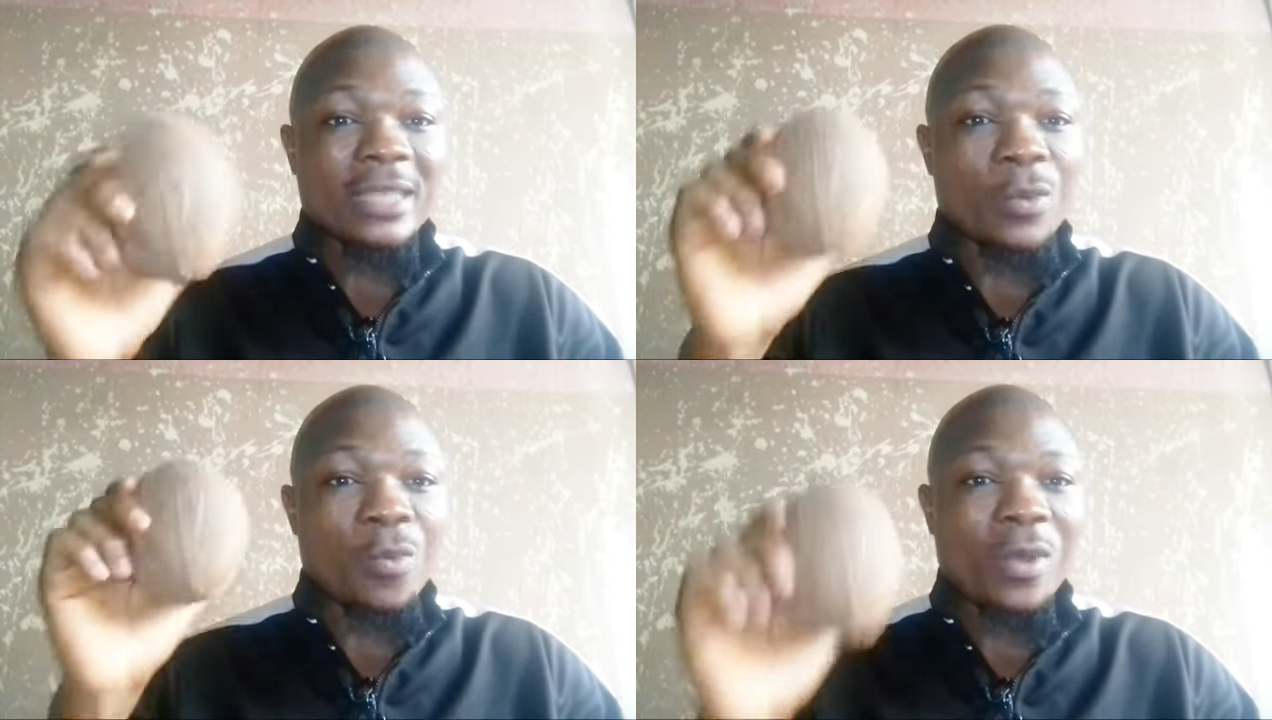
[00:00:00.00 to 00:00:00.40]

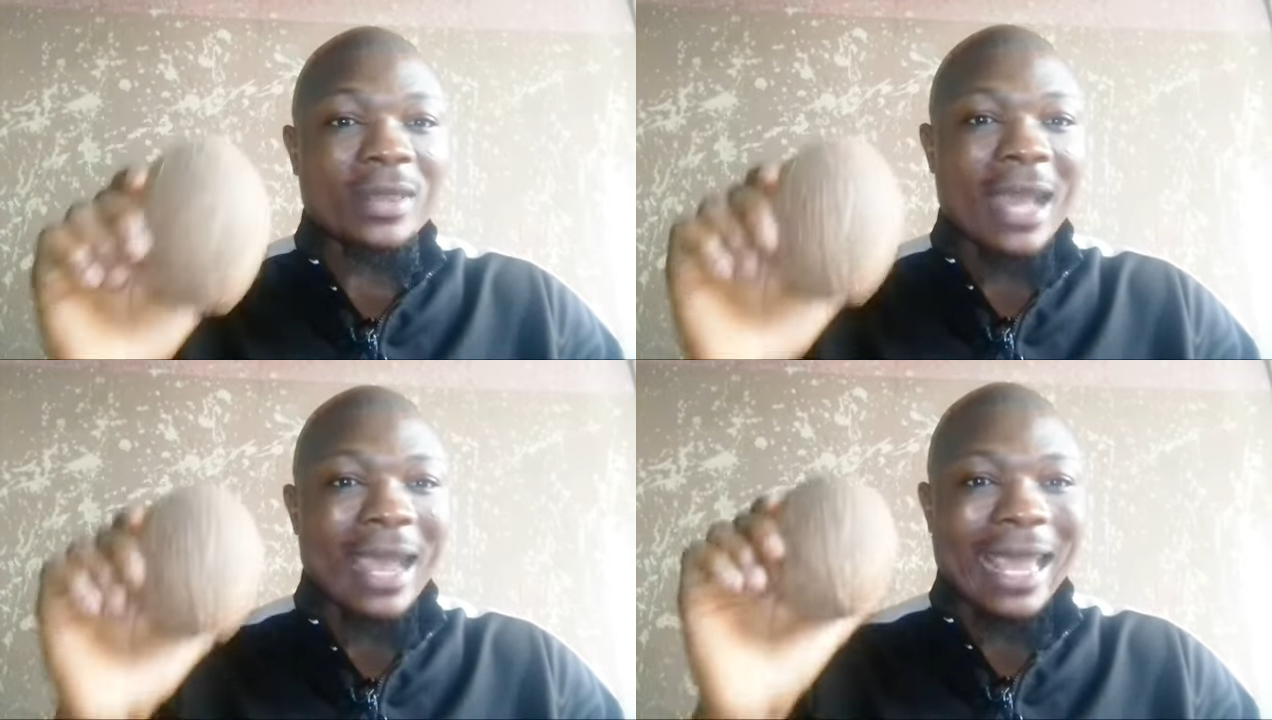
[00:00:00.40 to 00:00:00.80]
is a
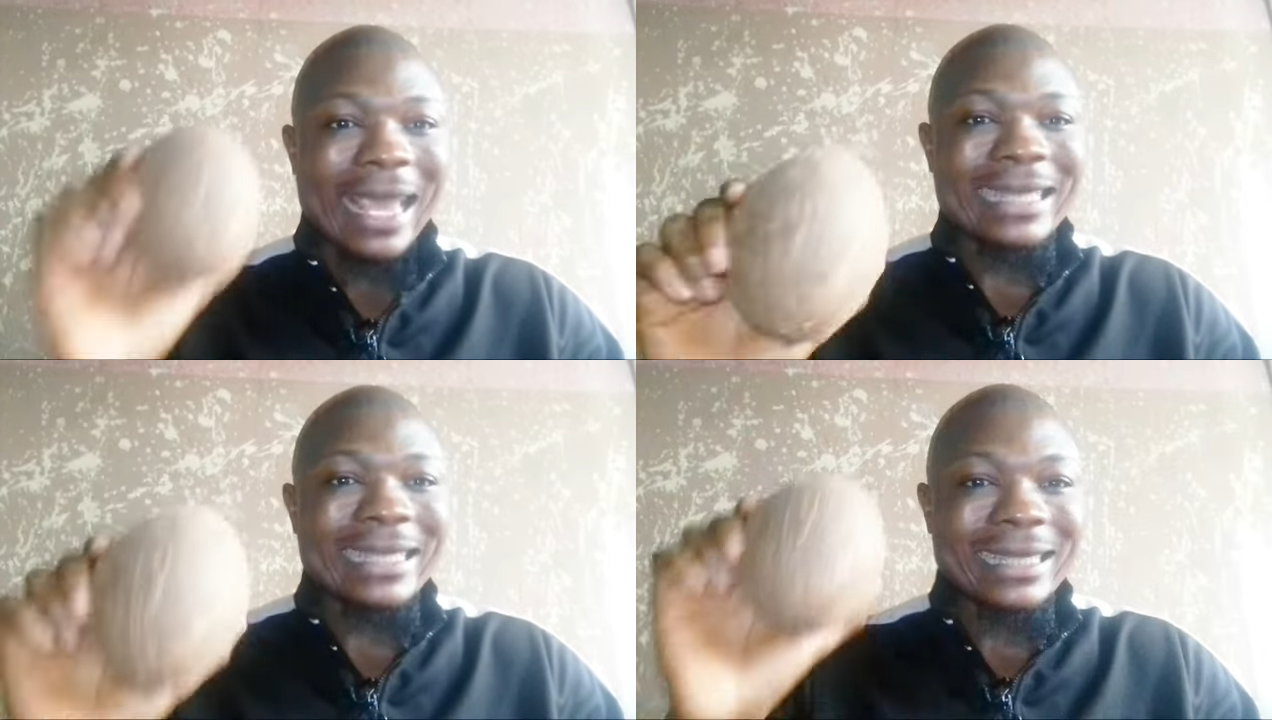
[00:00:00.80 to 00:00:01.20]
water
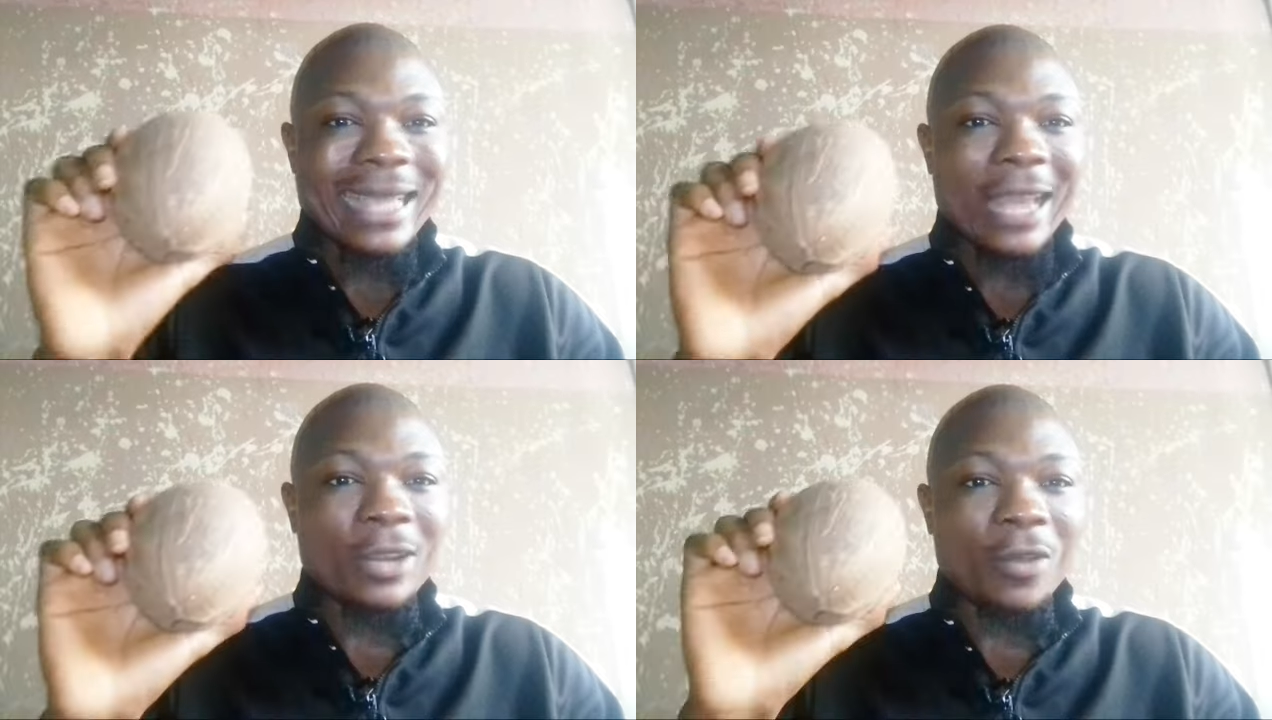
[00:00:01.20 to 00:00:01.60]

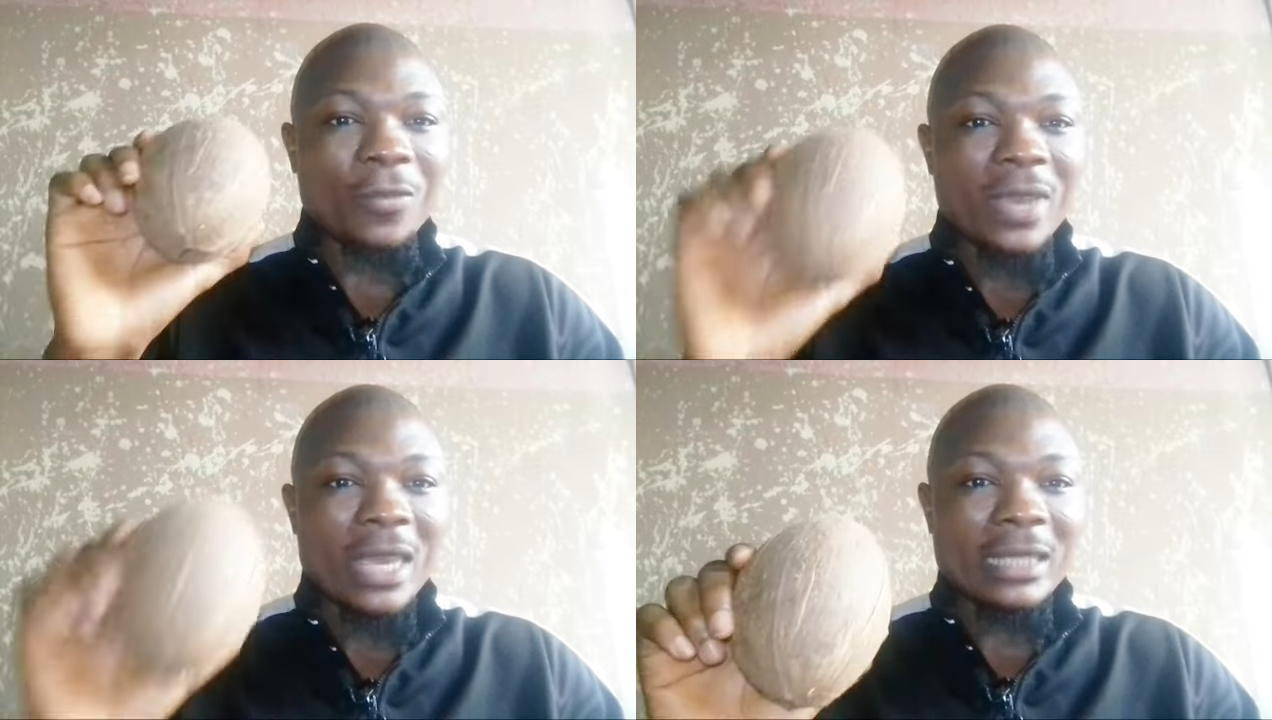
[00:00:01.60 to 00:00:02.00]
inside
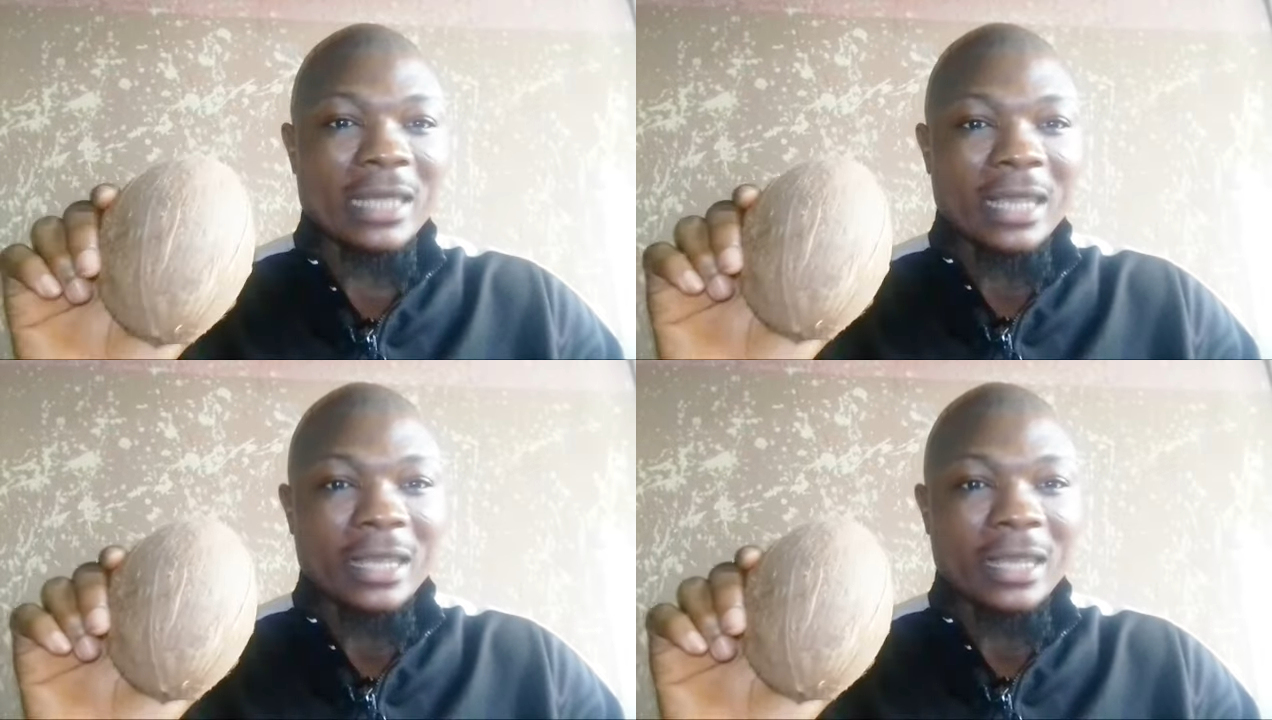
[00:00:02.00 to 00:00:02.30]
of it.